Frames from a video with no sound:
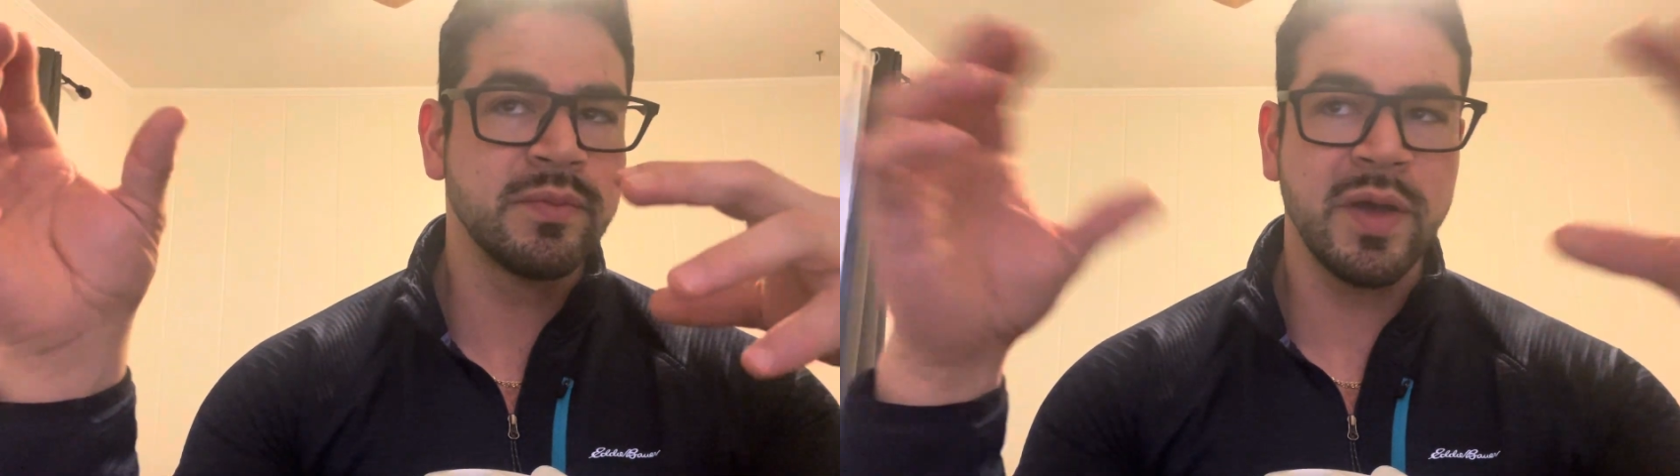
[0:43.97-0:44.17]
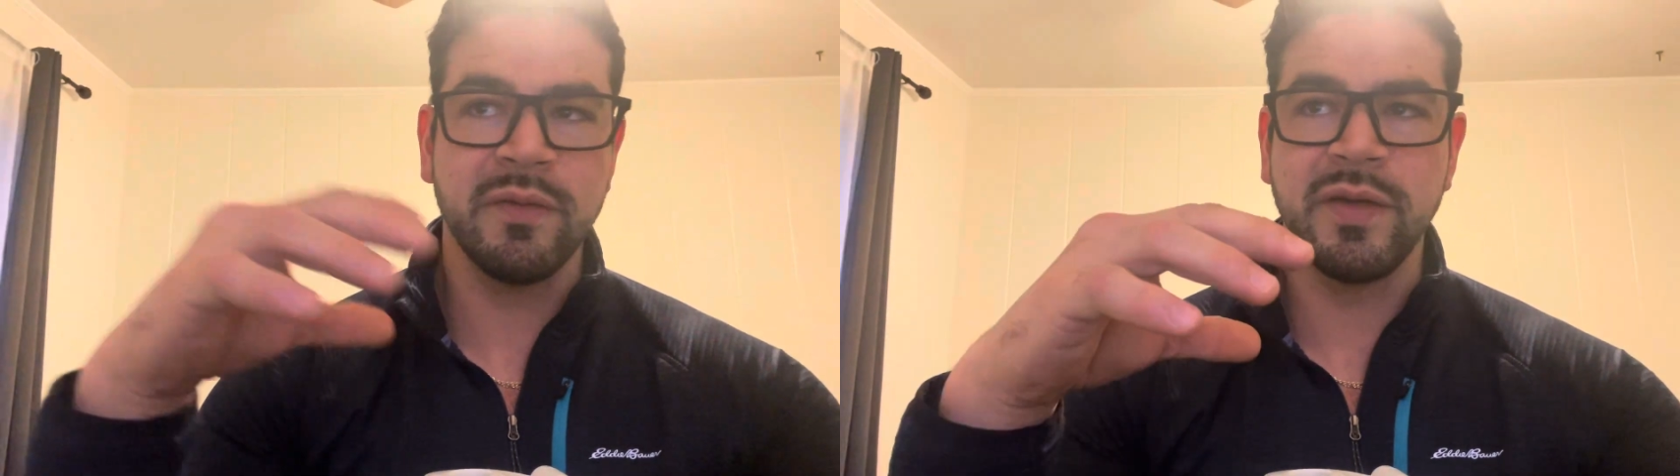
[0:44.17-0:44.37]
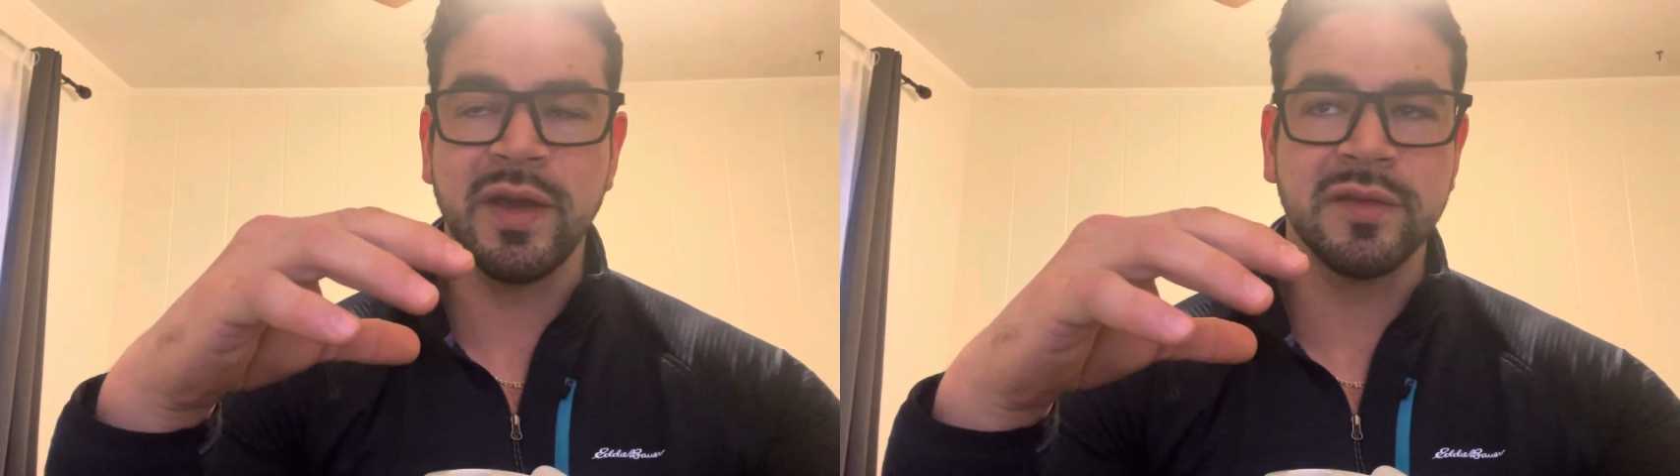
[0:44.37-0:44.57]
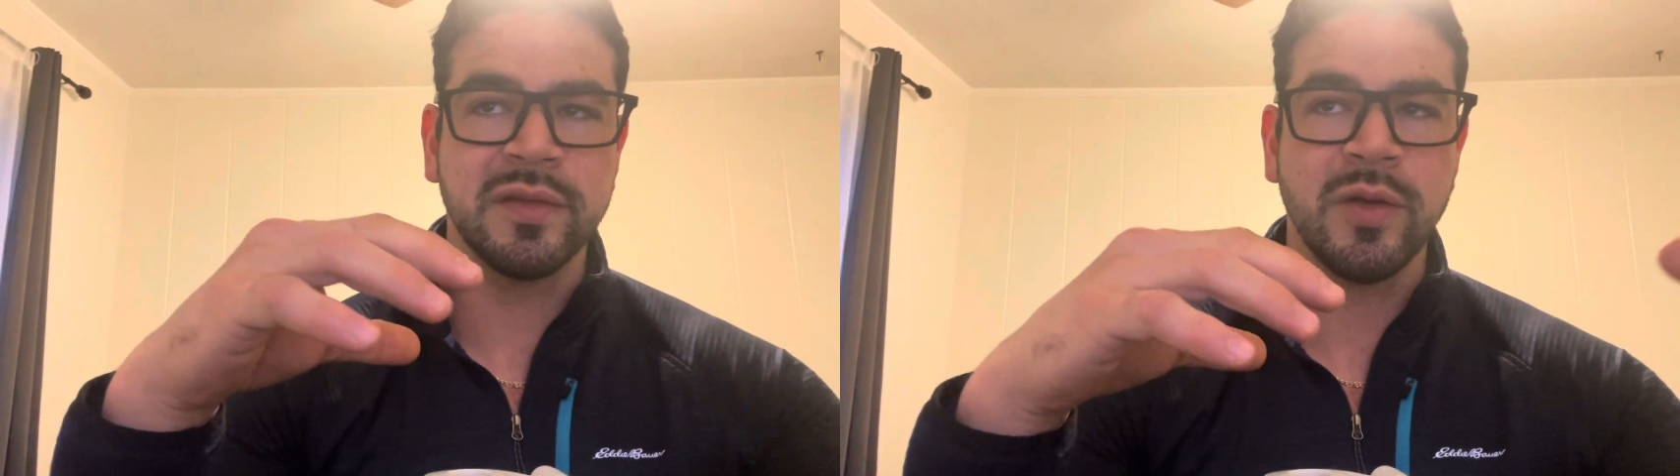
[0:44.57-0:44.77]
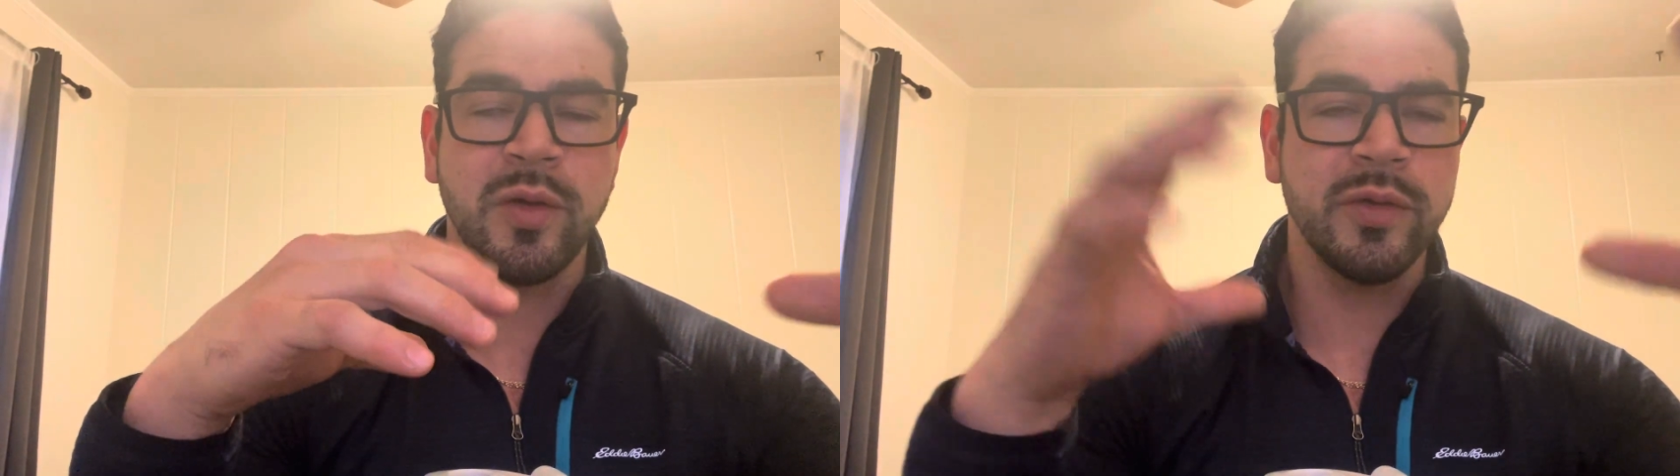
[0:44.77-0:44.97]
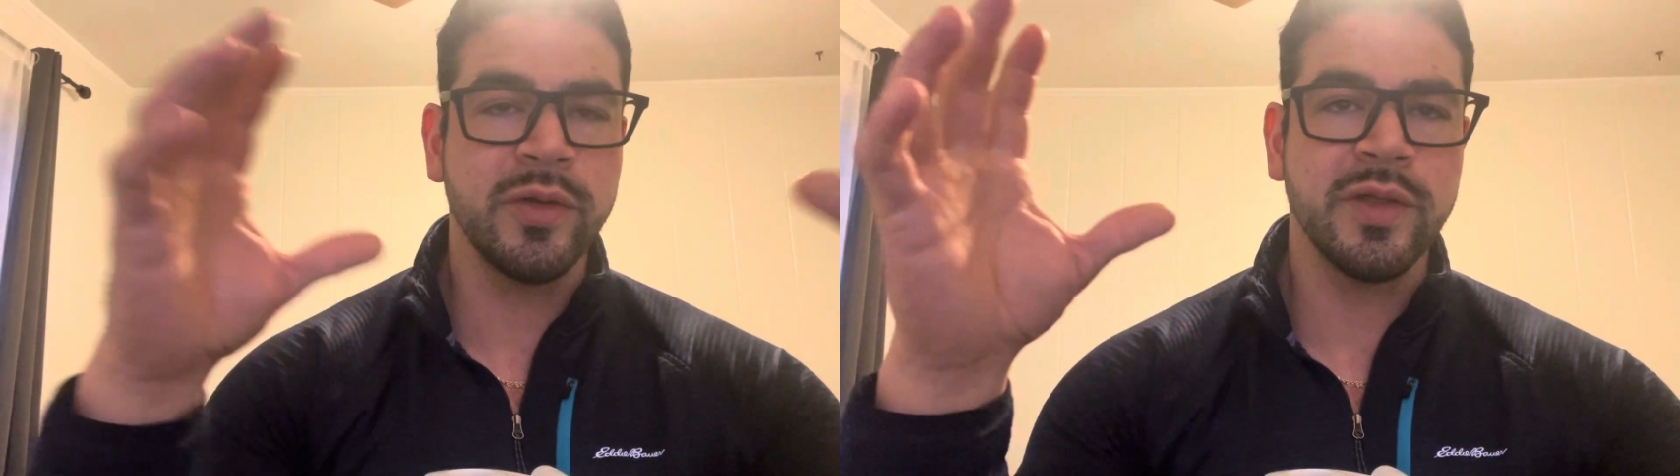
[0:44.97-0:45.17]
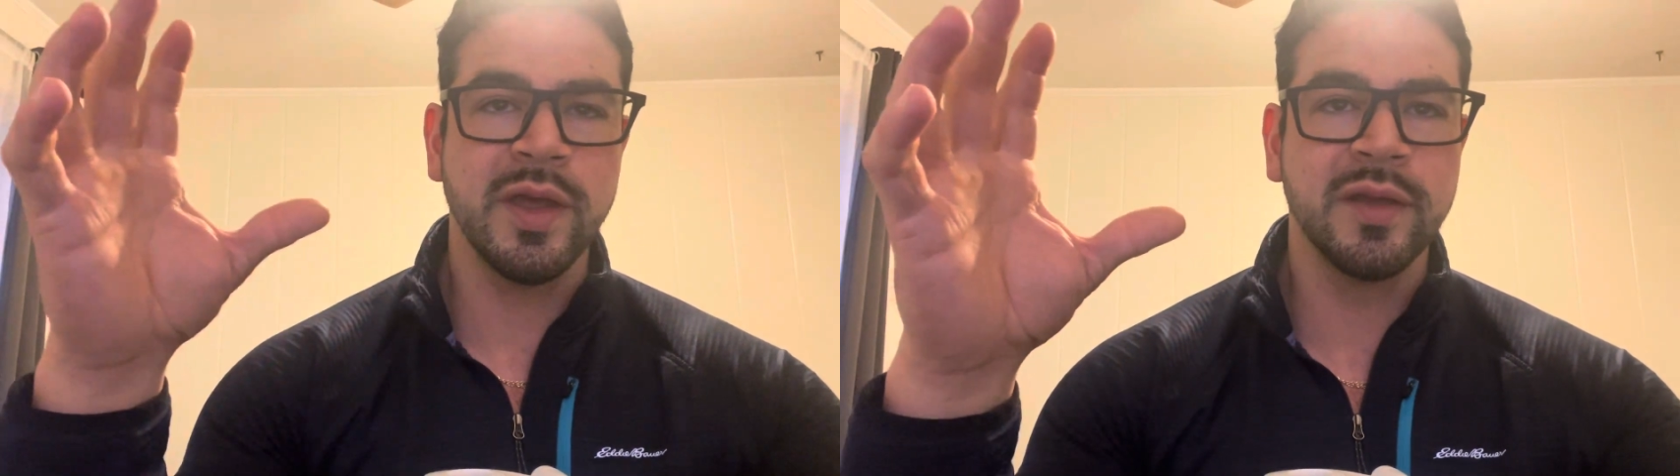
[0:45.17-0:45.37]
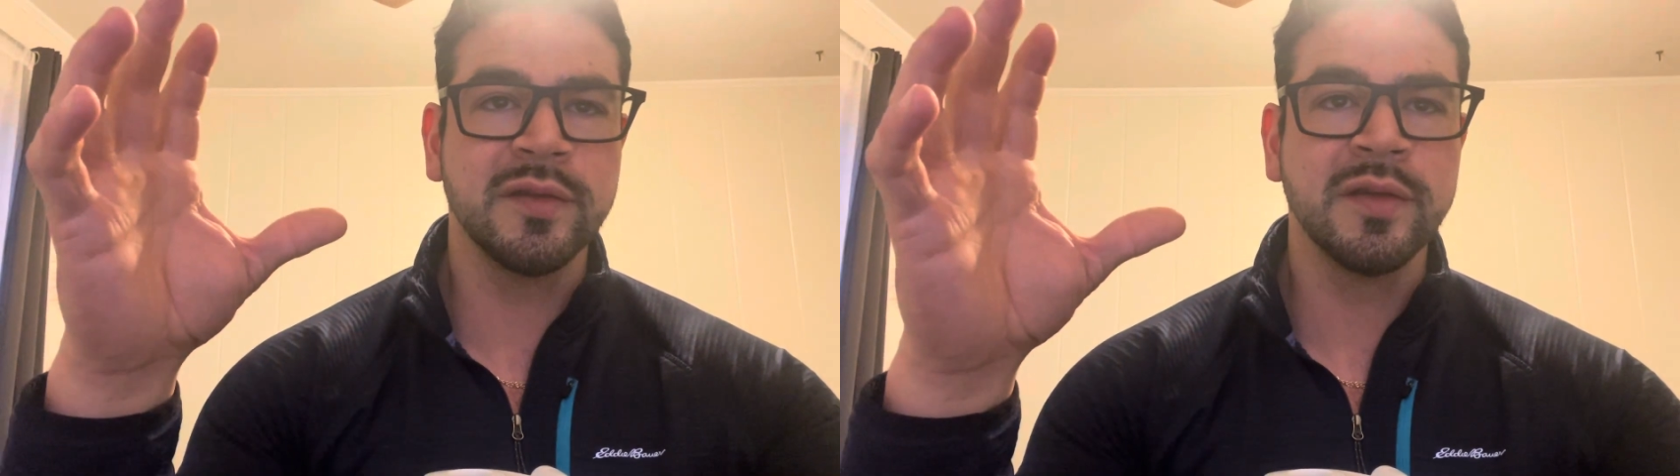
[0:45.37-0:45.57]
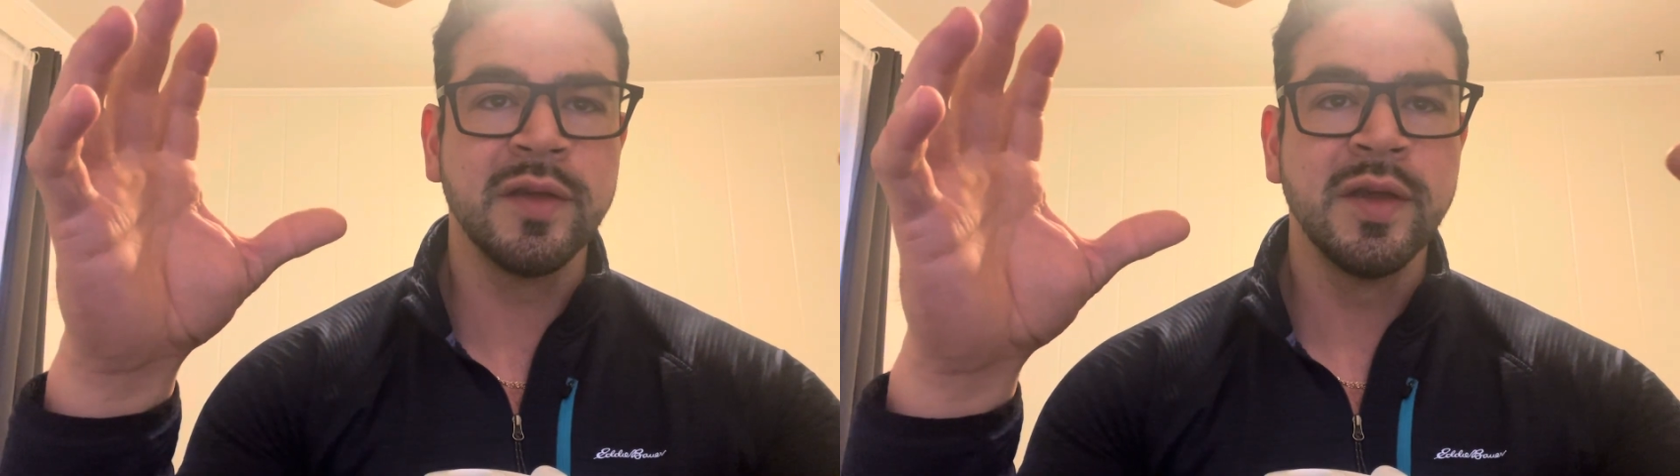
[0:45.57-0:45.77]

affects other things